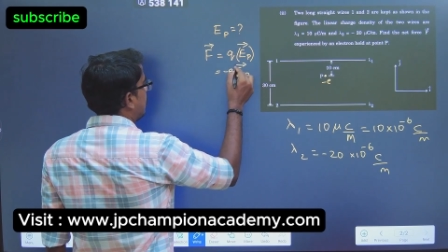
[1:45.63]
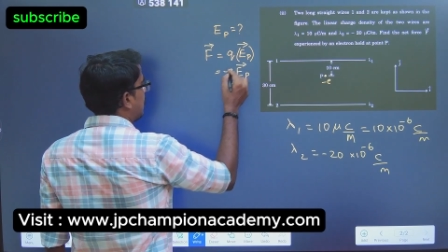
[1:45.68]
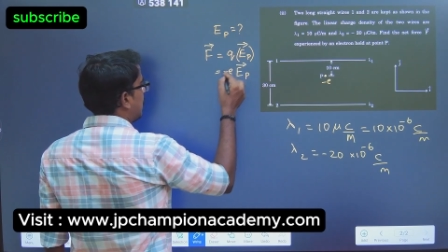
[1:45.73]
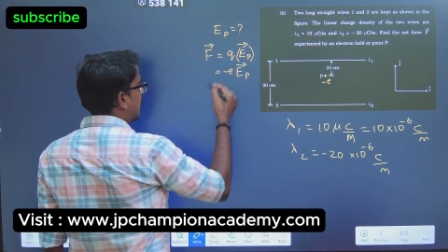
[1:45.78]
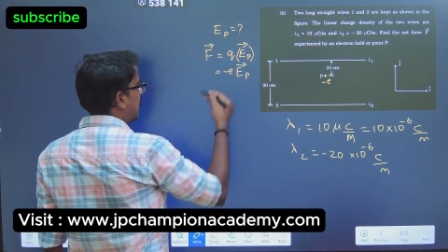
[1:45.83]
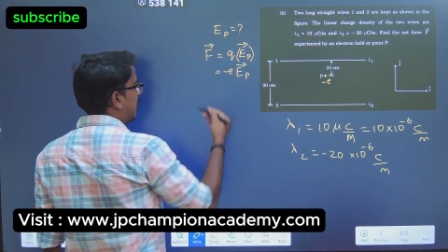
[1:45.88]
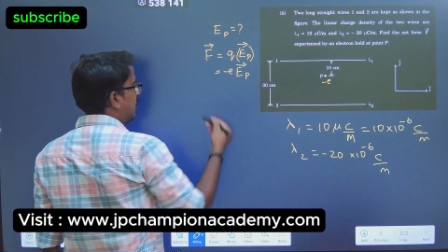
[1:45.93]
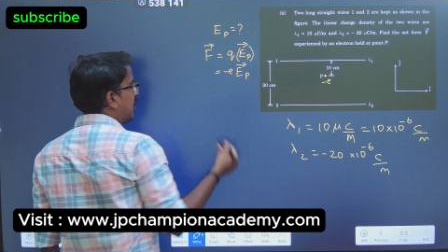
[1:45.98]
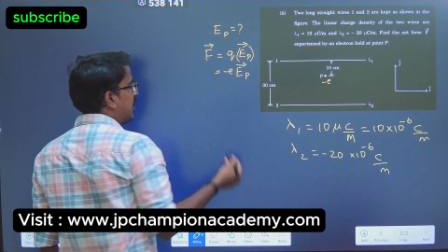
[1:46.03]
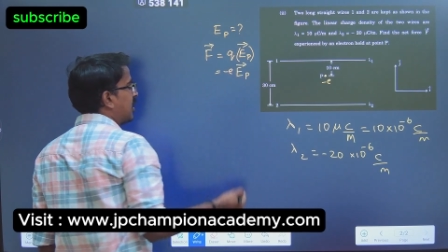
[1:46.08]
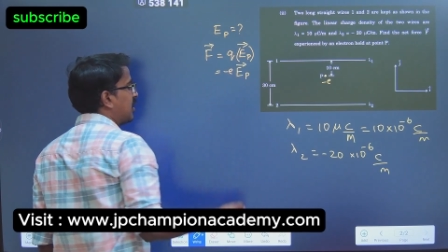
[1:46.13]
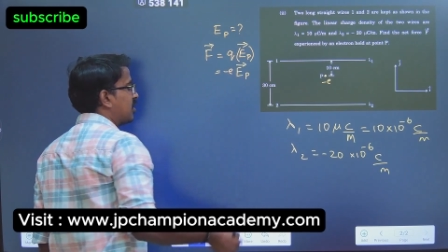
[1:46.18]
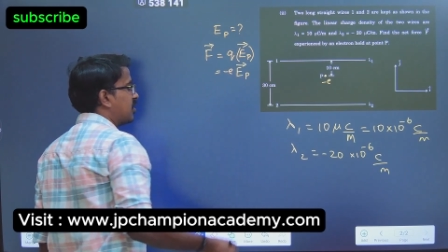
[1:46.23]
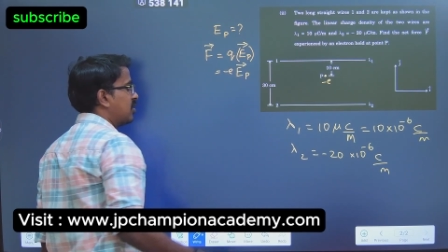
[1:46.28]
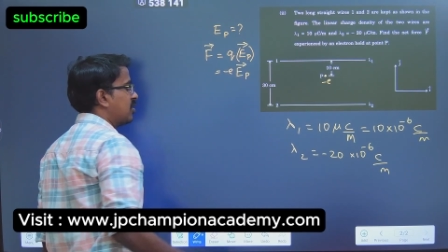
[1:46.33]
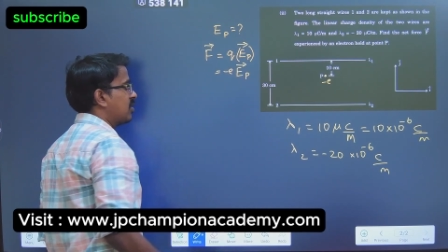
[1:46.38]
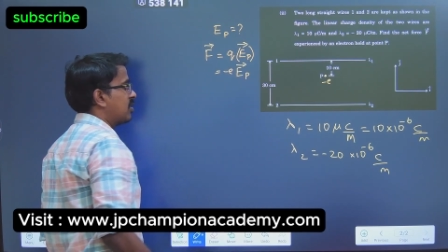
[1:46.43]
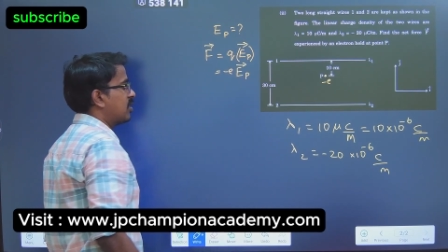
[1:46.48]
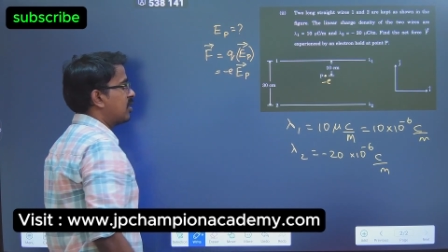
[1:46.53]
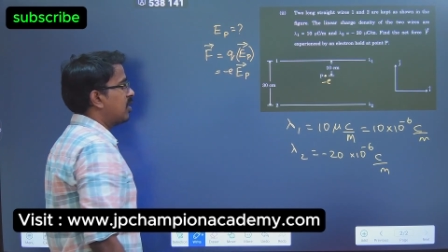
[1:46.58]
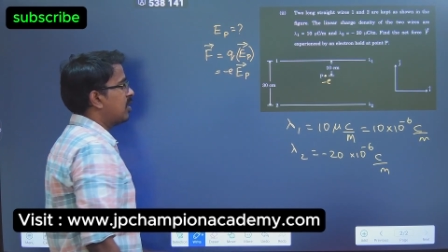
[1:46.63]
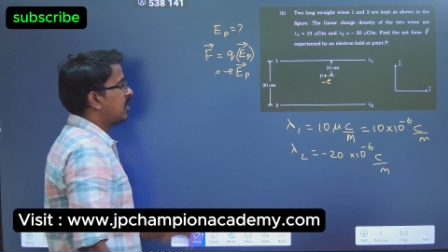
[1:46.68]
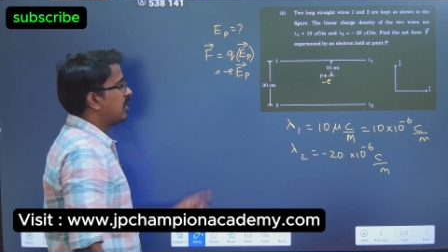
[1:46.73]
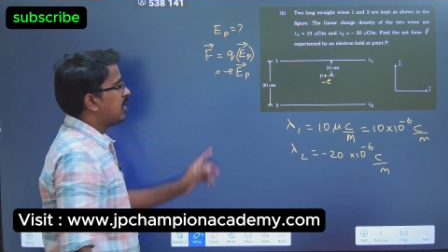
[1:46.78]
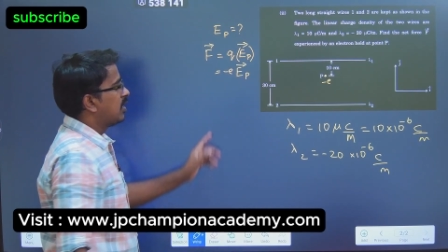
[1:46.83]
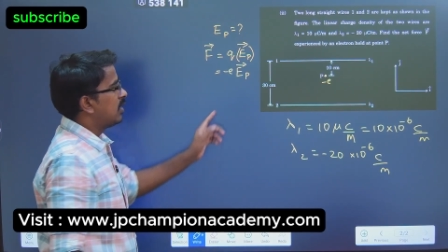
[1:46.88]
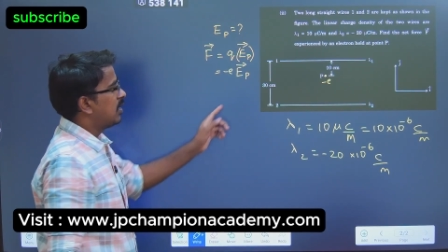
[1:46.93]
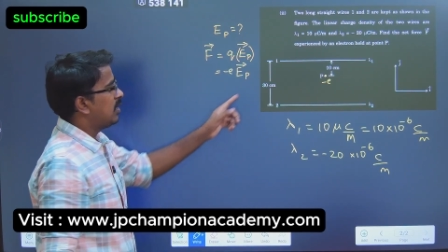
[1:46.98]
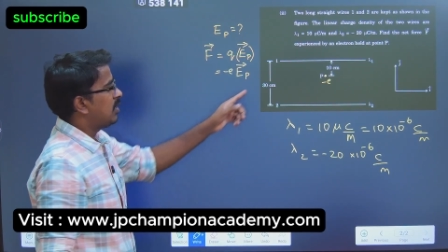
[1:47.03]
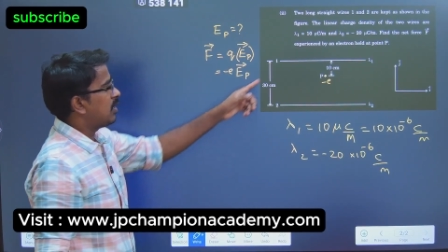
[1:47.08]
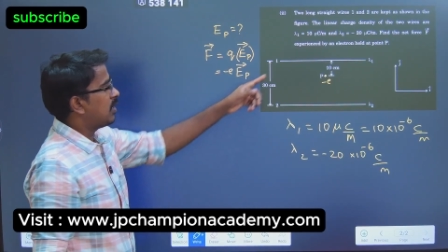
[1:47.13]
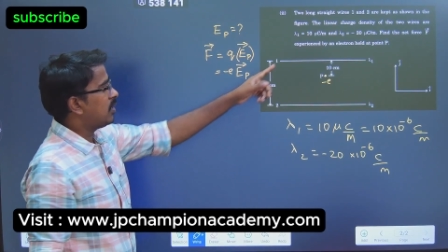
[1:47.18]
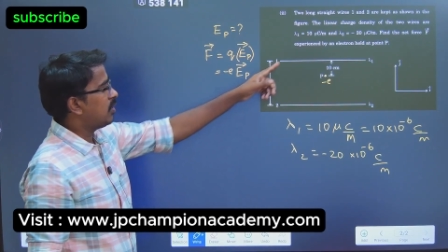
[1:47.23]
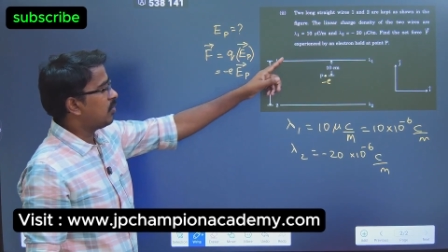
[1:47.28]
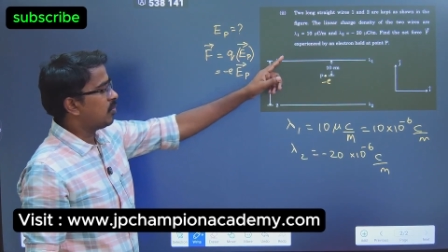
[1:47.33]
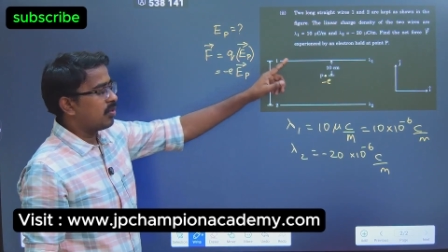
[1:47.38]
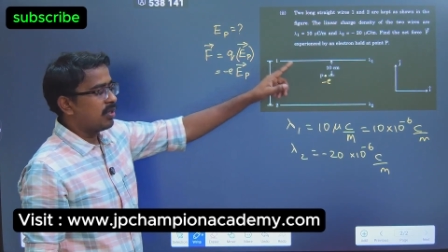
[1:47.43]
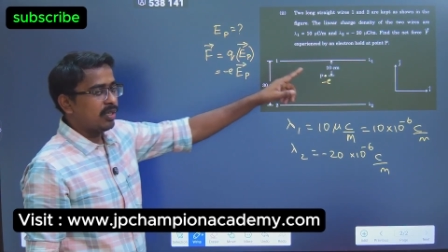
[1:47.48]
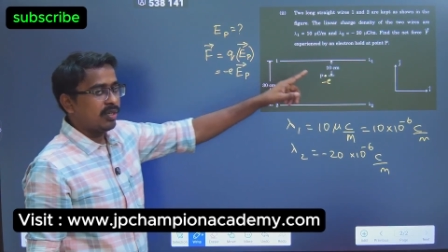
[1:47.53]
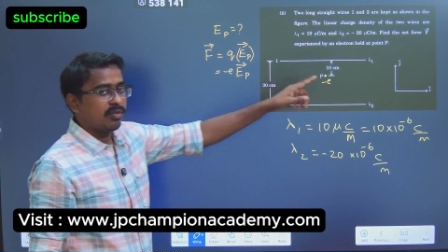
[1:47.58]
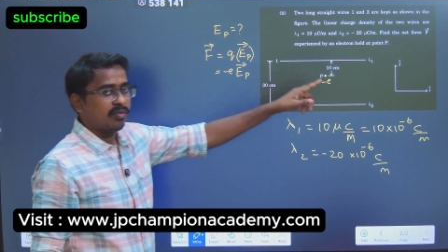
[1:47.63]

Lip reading: J cap directions. In that you need to